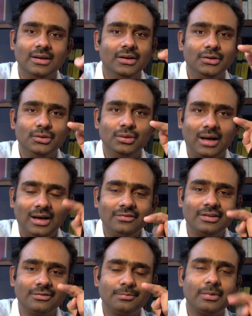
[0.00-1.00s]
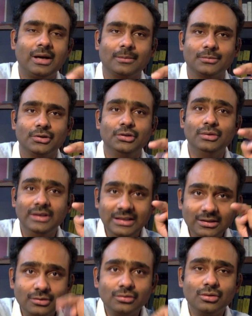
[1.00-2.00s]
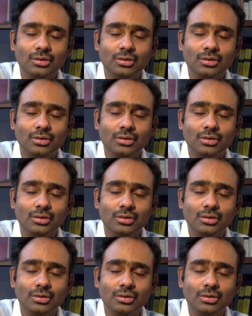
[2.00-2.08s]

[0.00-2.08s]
you have f prime. So you need to know